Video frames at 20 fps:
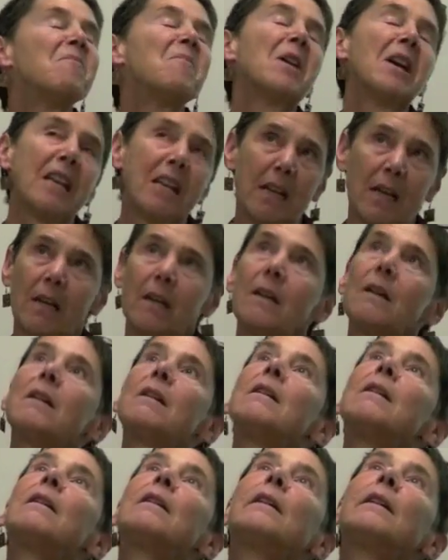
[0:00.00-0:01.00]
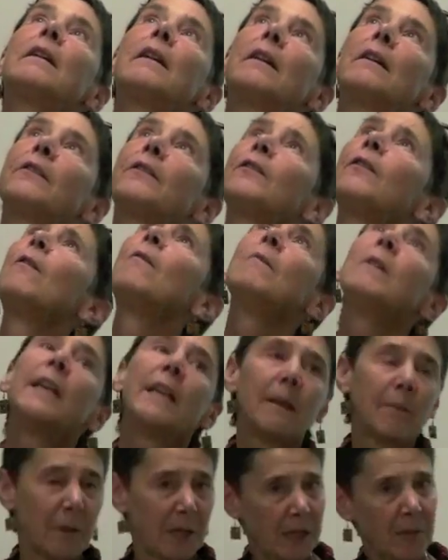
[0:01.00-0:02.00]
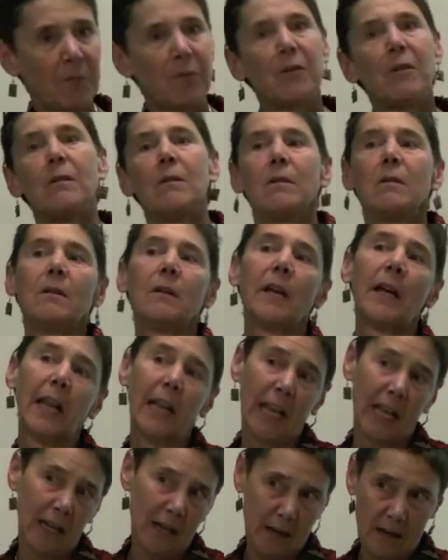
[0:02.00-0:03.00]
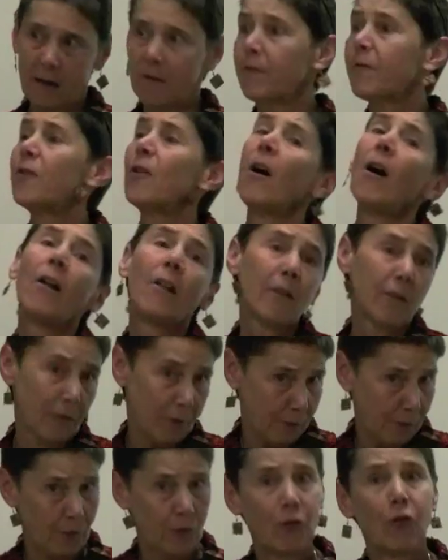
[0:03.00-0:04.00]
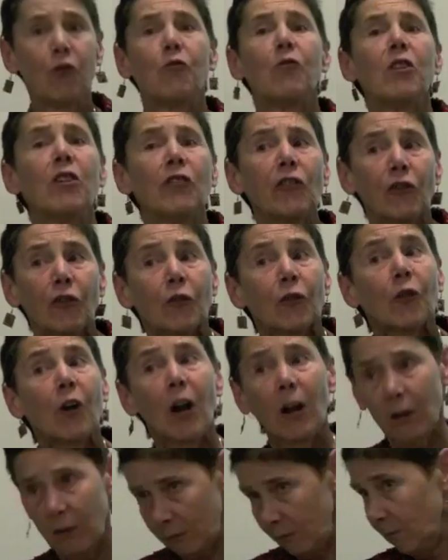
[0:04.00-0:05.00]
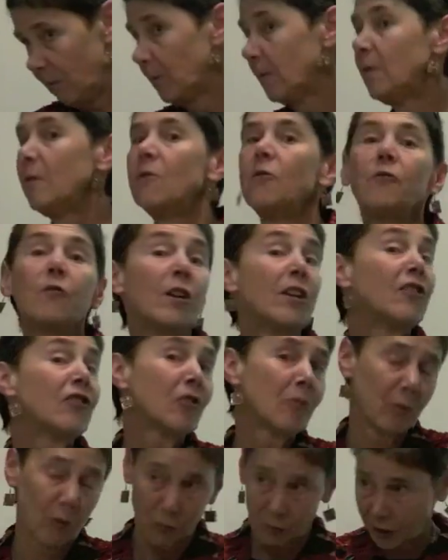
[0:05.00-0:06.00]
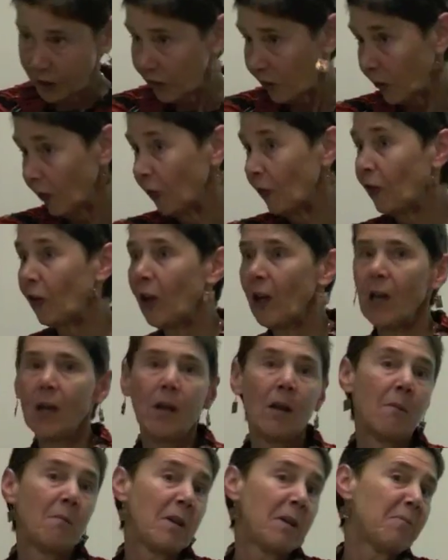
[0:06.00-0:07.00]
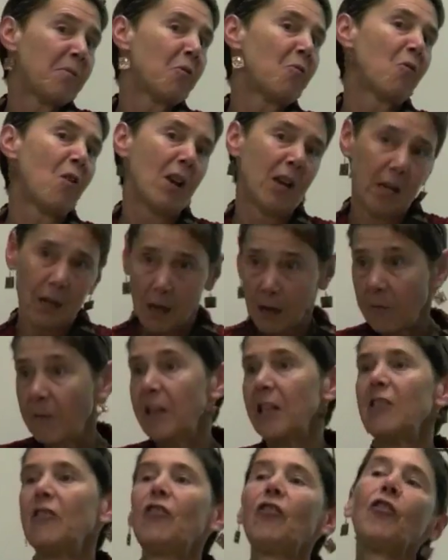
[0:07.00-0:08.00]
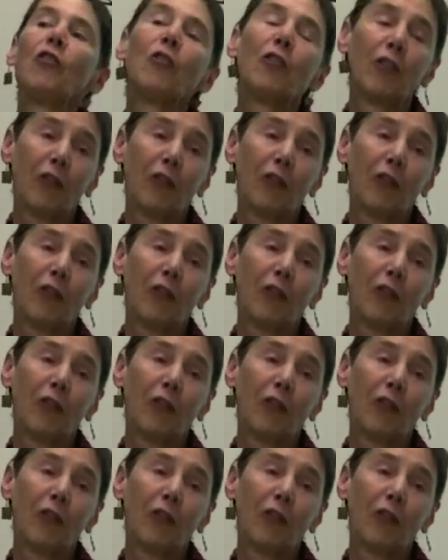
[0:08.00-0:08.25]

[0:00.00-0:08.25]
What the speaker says: But so many people, and for all good reasons, for all reasonable reasons, people want to come into